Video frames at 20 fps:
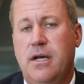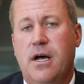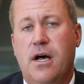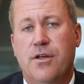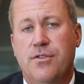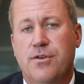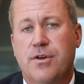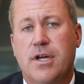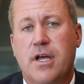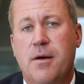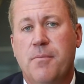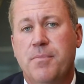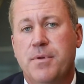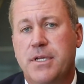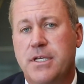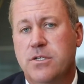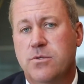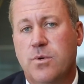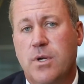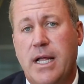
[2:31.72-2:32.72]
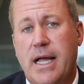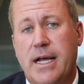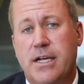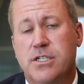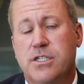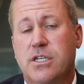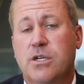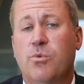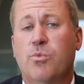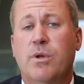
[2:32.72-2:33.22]
Other companies will
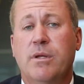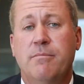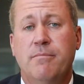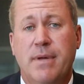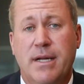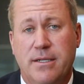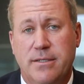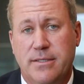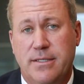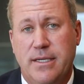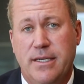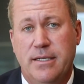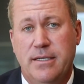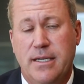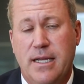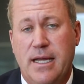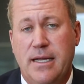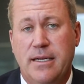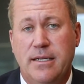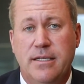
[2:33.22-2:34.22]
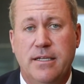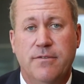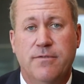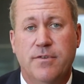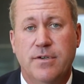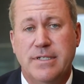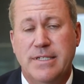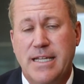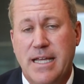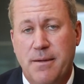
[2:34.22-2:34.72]
actually remelt it at a
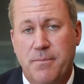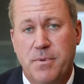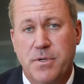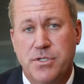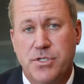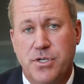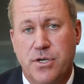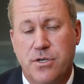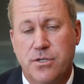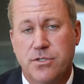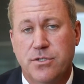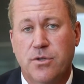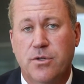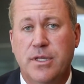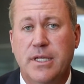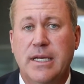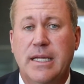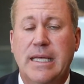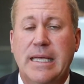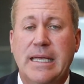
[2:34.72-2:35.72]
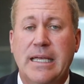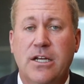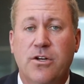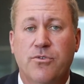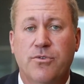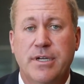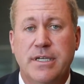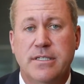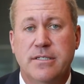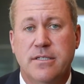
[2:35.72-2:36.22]
different temperature so that it
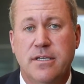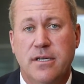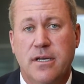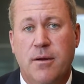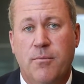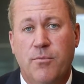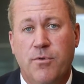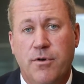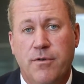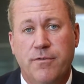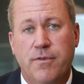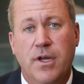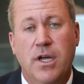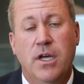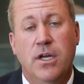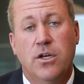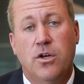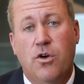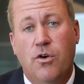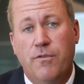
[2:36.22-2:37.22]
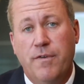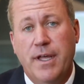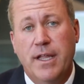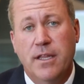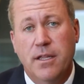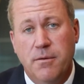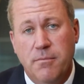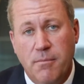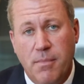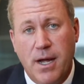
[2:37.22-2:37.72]
increase the number of
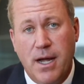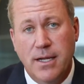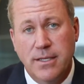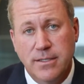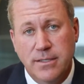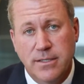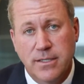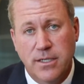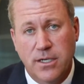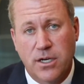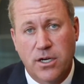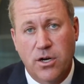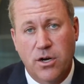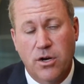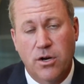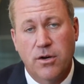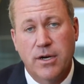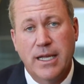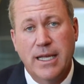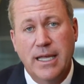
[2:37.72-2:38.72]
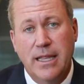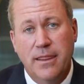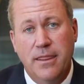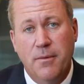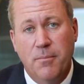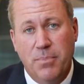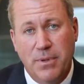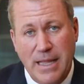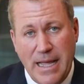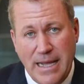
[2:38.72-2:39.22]
covalent bonds that occur in
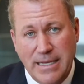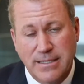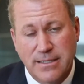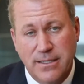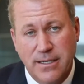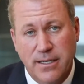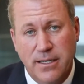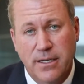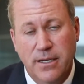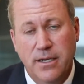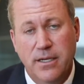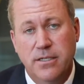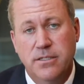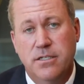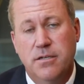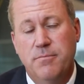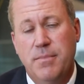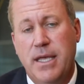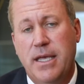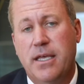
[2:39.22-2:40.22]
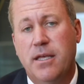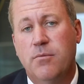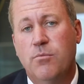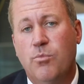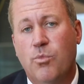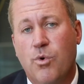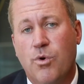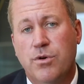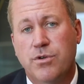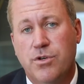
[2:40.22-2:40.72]
the plastic to make it
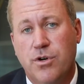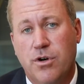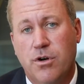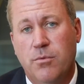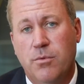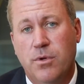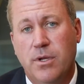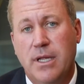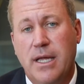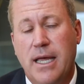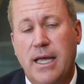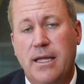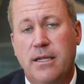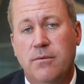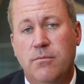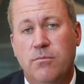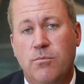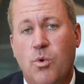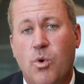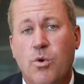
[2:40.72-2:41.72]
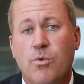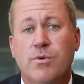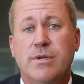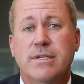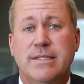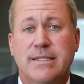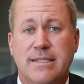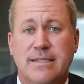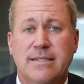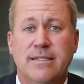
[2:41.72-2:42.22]
more durable and more
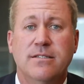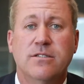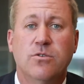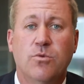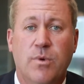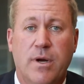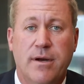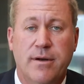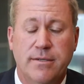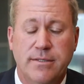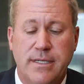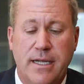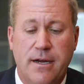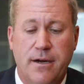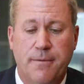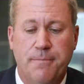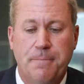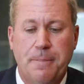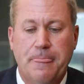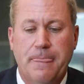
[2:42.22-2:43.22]
resistant to wear and tear.